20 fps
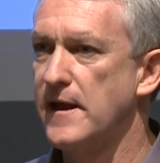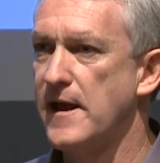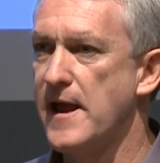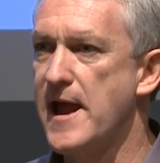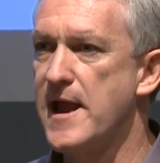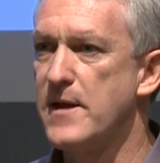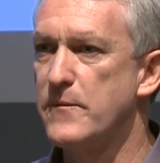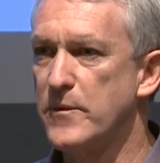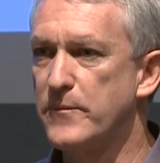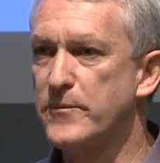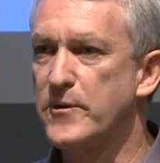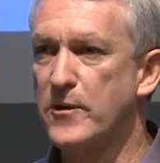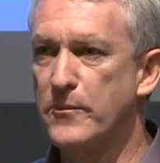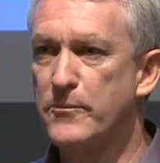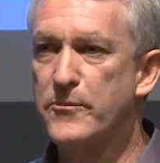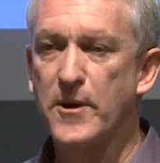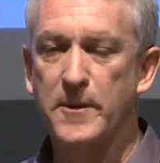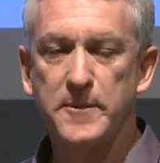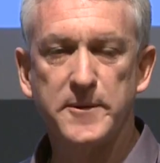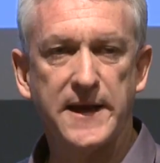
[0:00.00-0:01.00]
And we
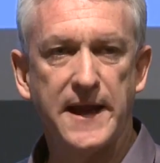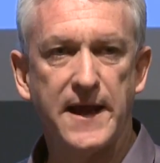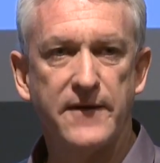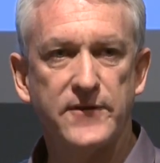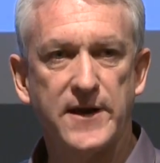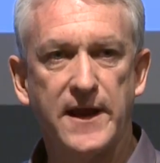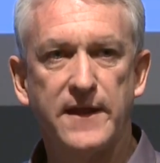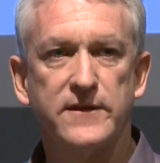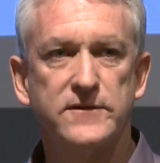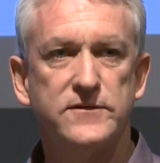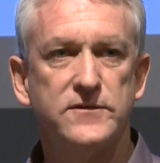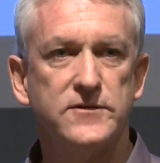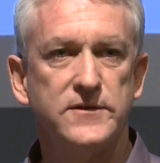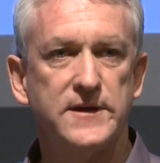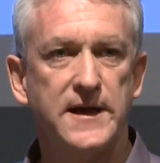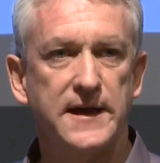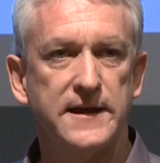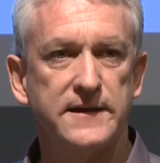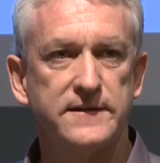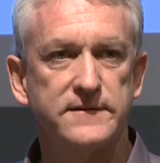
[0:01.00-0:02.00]
could probably have another 2
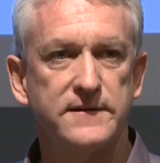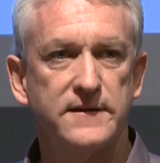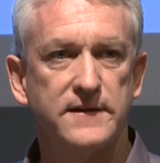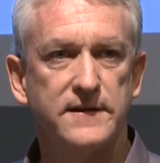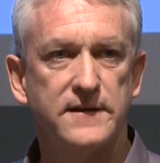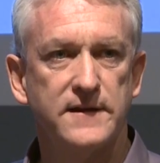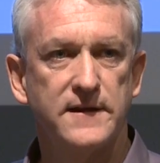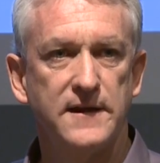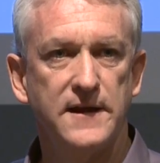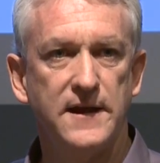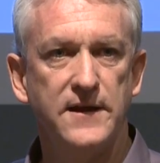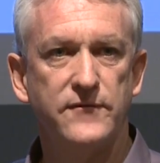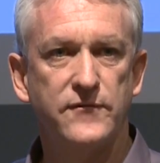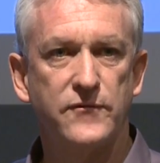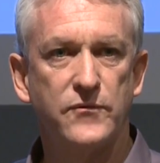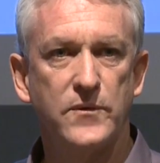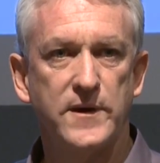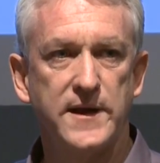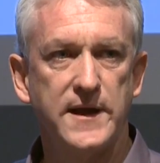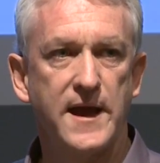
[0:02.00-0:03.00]
days
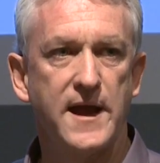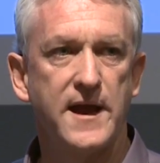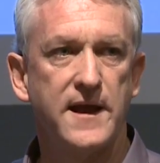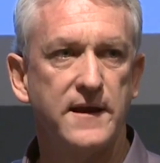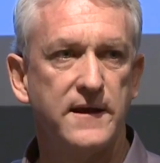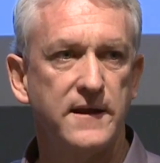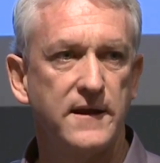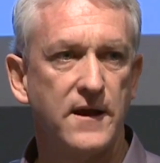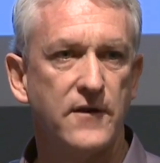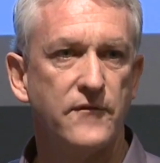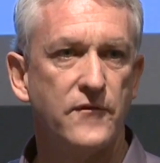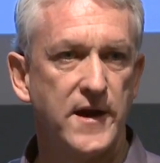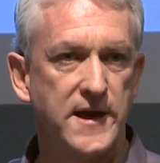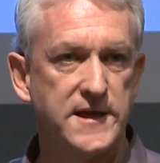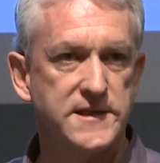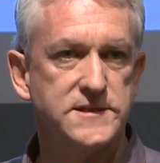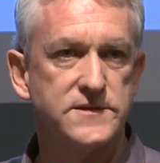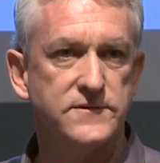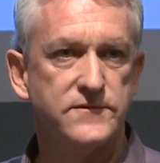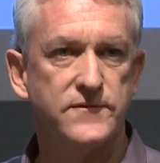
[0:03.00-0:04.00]
if we had a
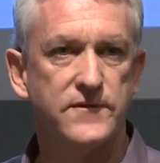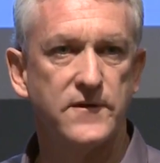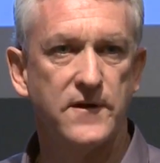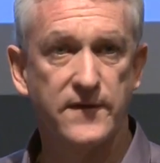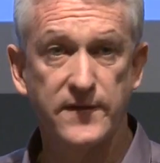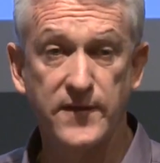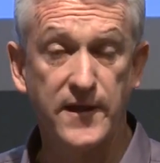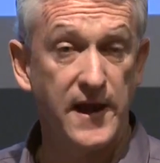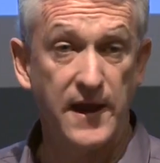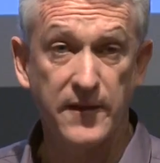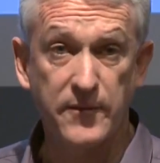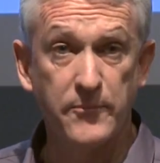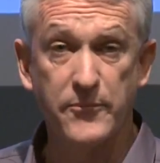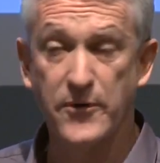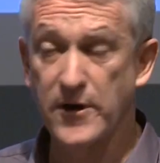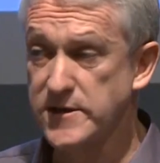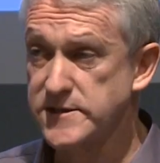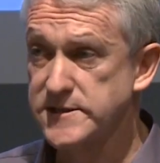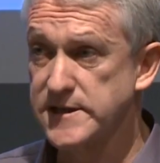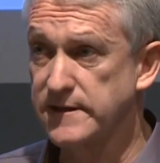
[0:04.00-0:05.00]
range of other
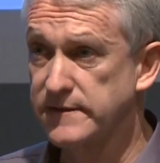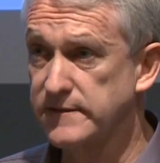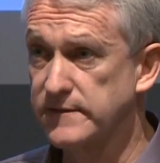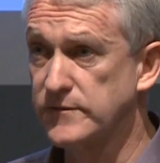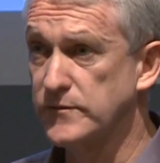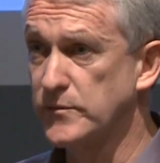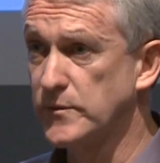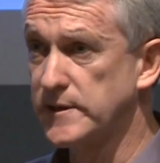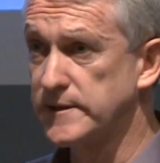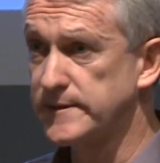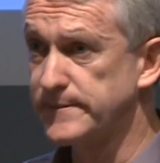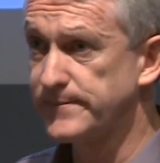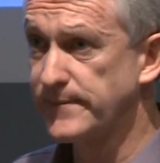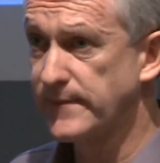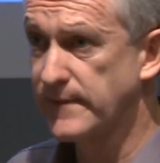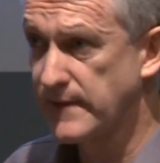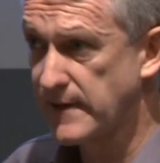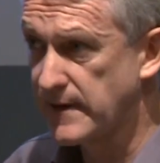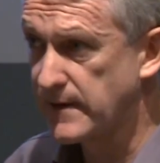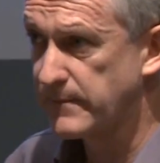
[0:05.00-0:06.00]
projects as well
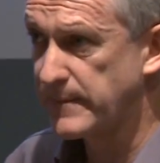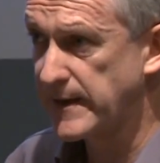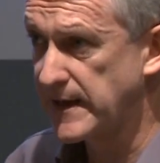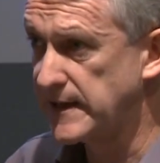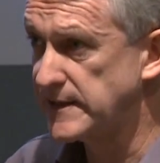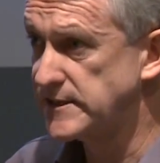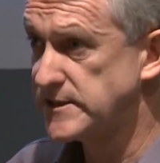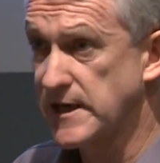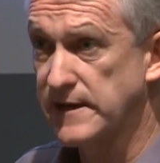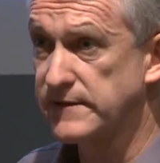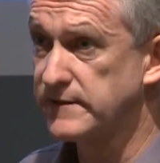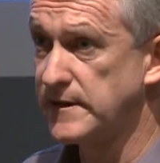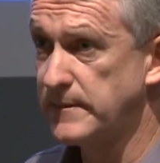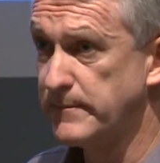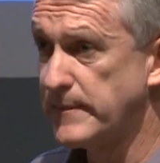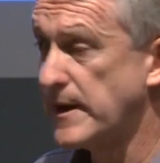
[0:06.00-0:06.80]
that have been just in